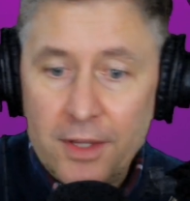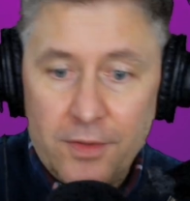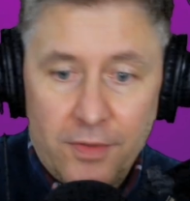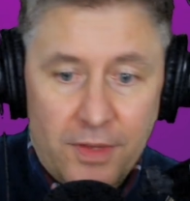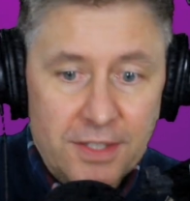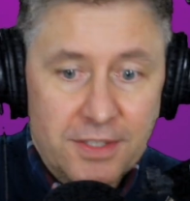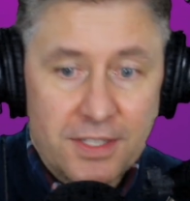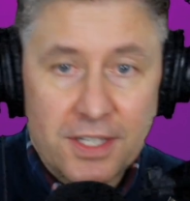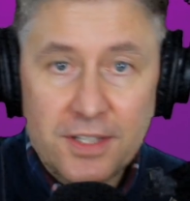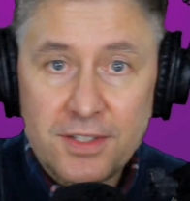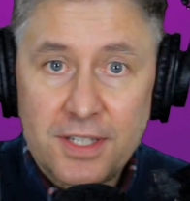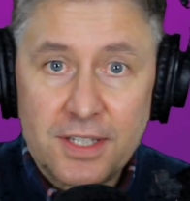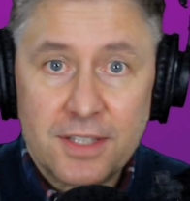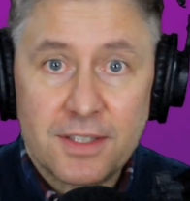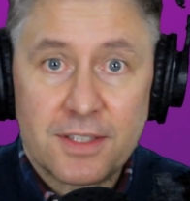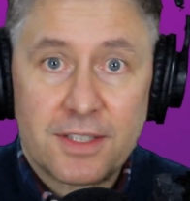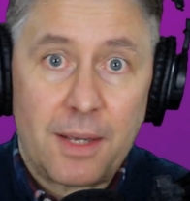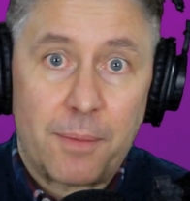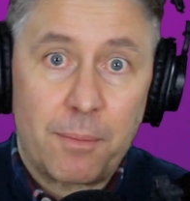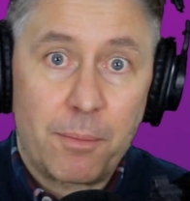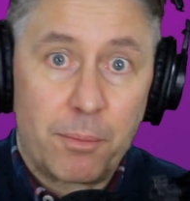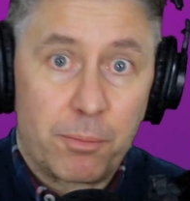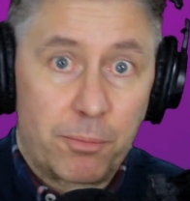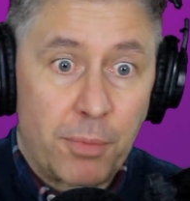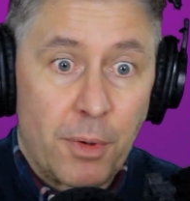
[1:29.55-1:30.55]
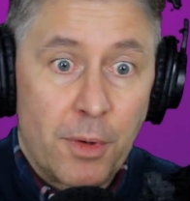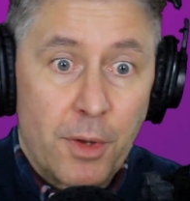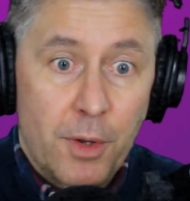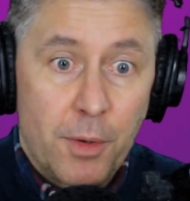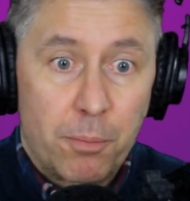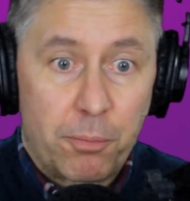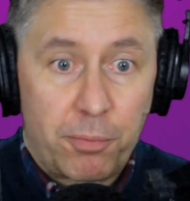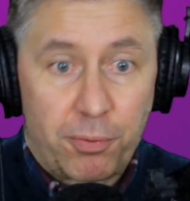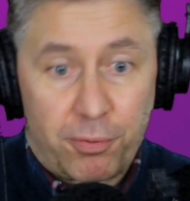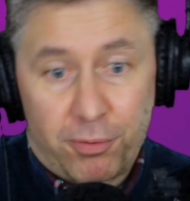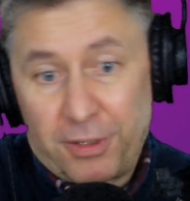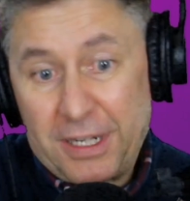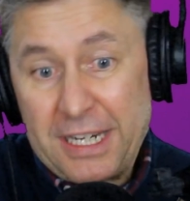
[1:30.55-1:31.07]
This isn't some
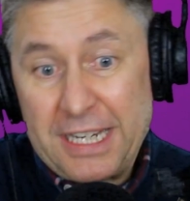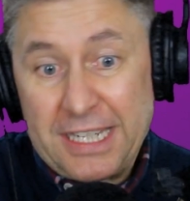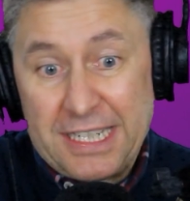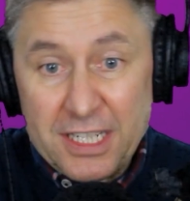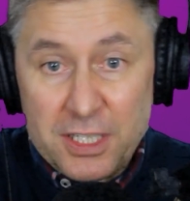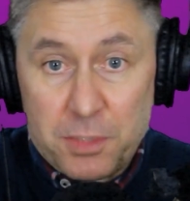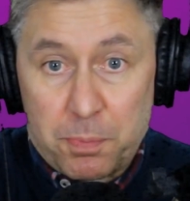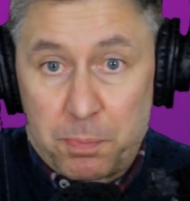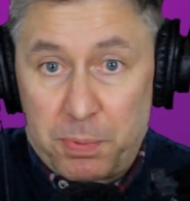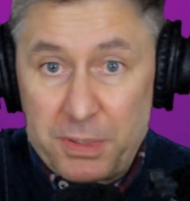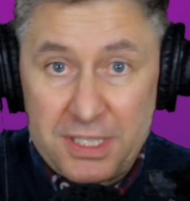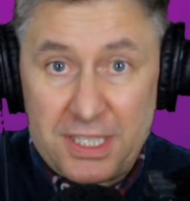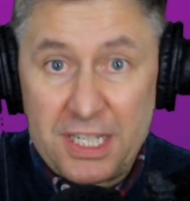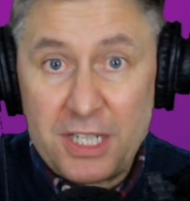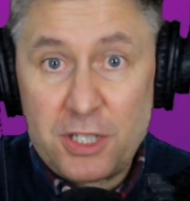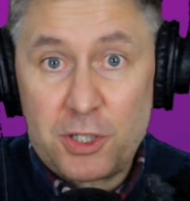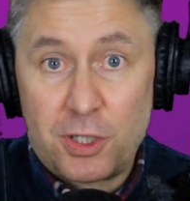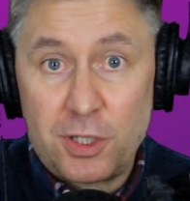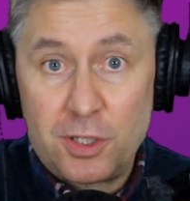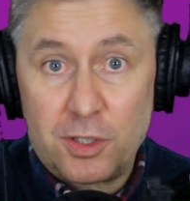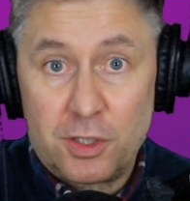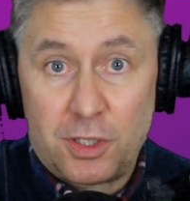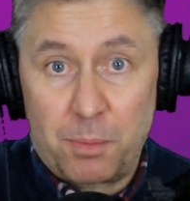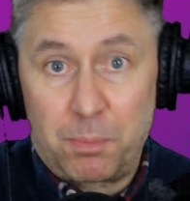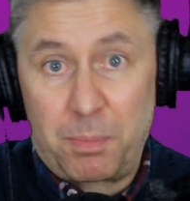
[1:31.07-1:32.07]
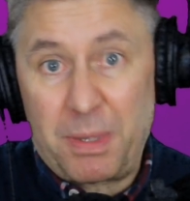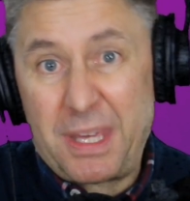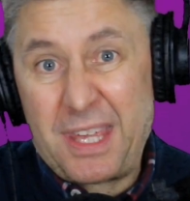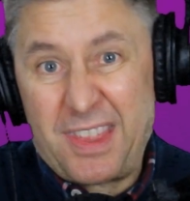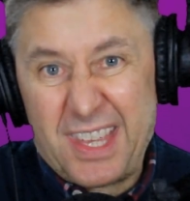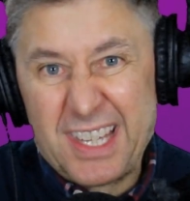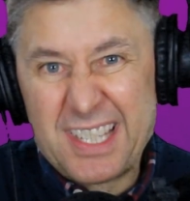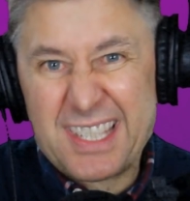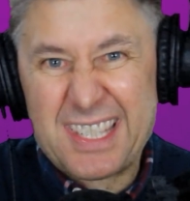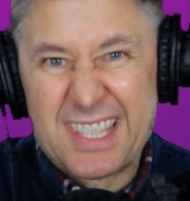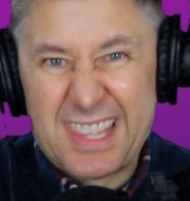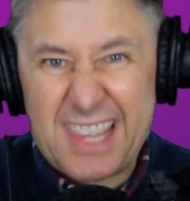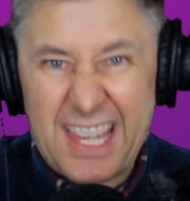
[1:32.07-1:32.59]
predisposition to be
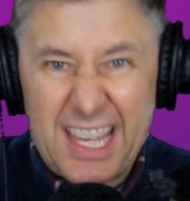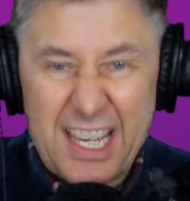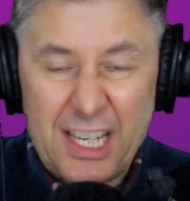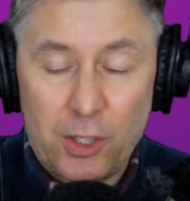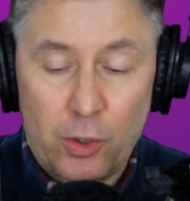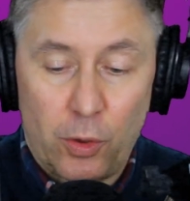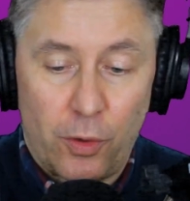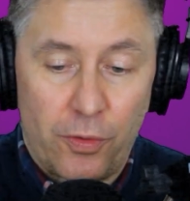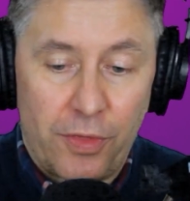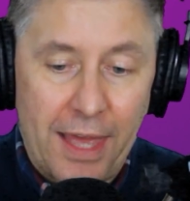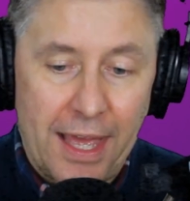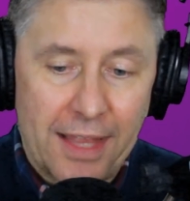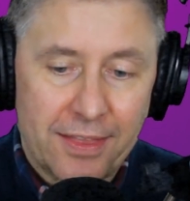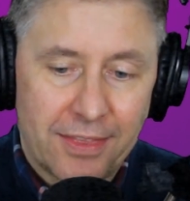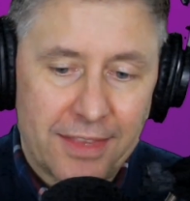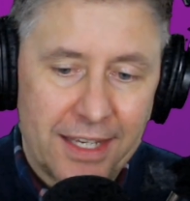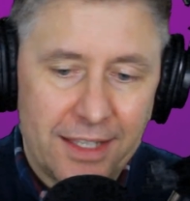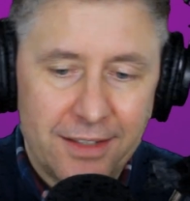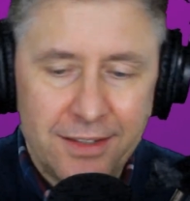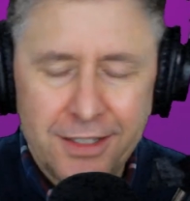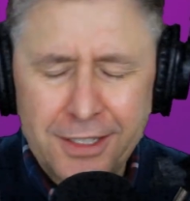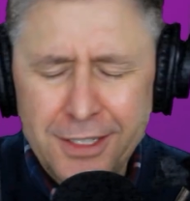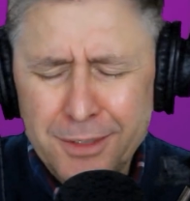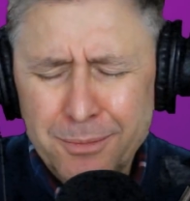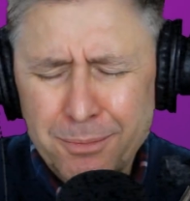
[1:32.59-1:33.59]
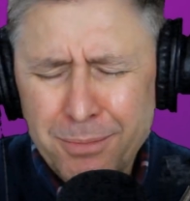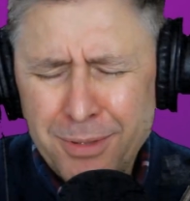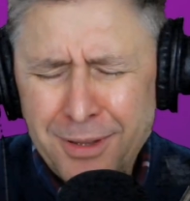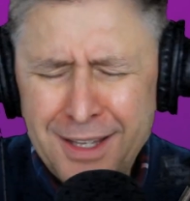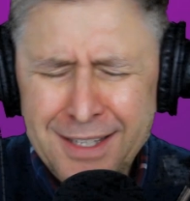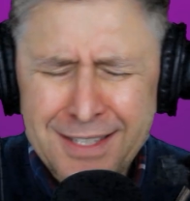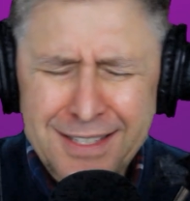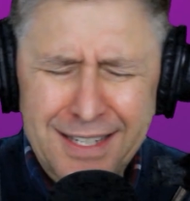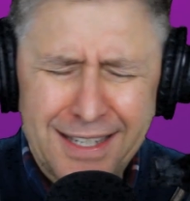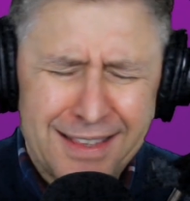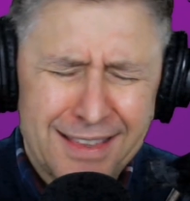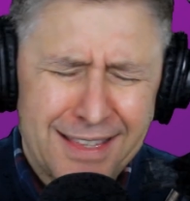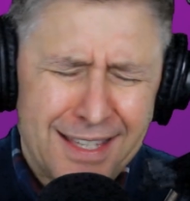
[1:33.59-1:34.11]
this thing or that thing. And
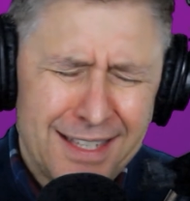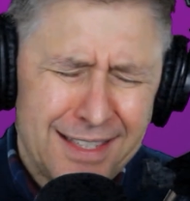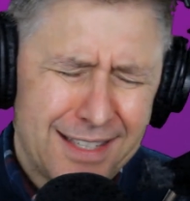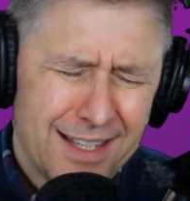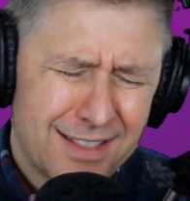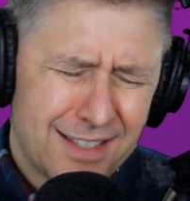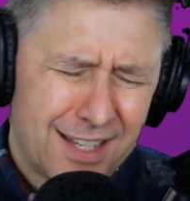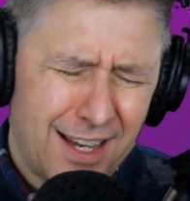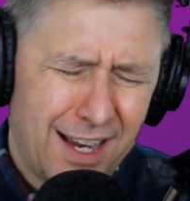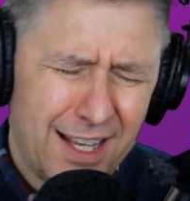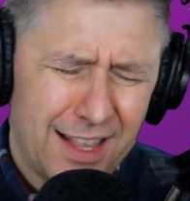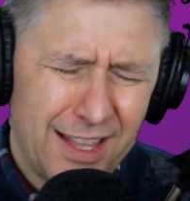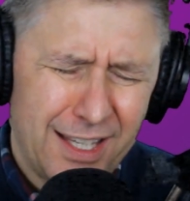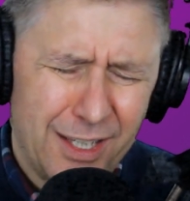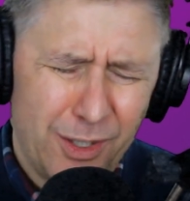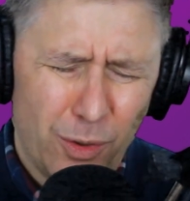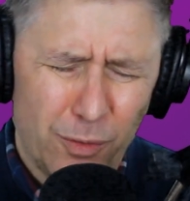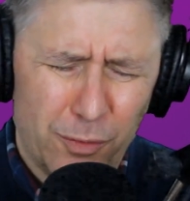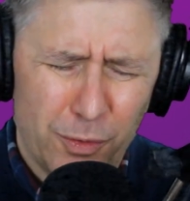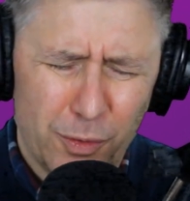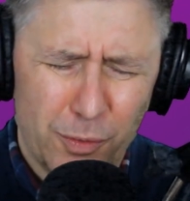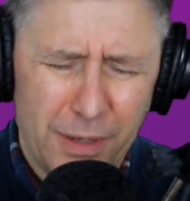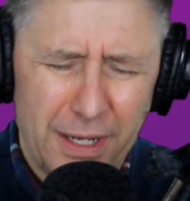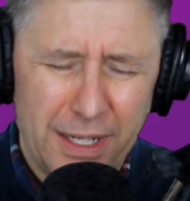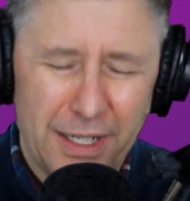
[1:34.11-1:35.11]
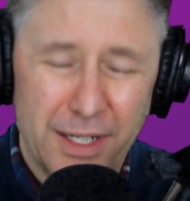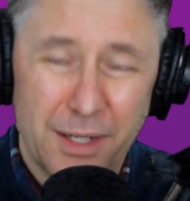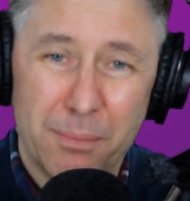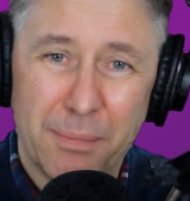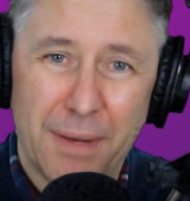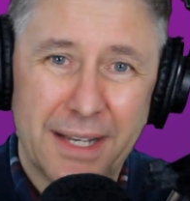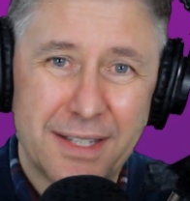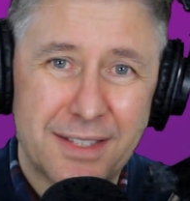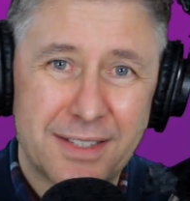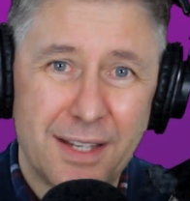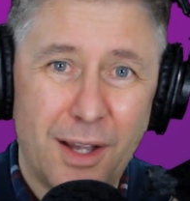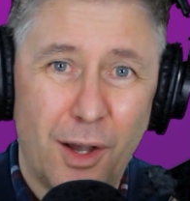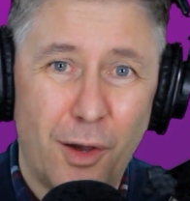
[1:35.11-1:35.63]
plus, I think that's highly overrated
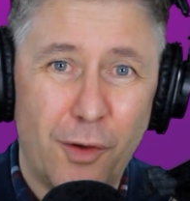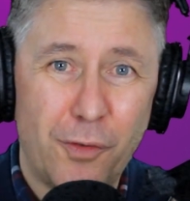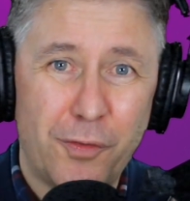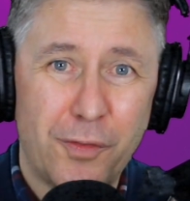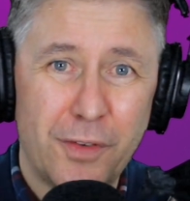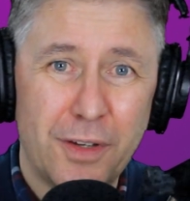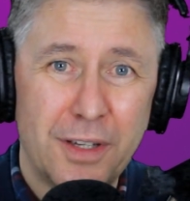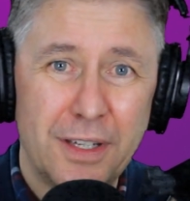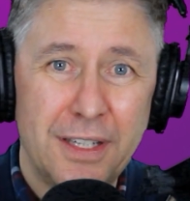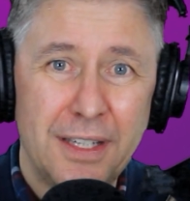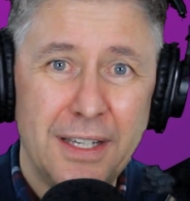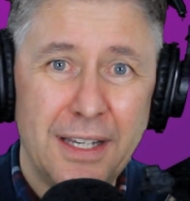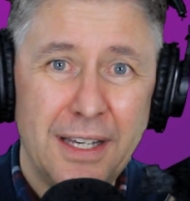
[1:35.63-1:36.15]
myself.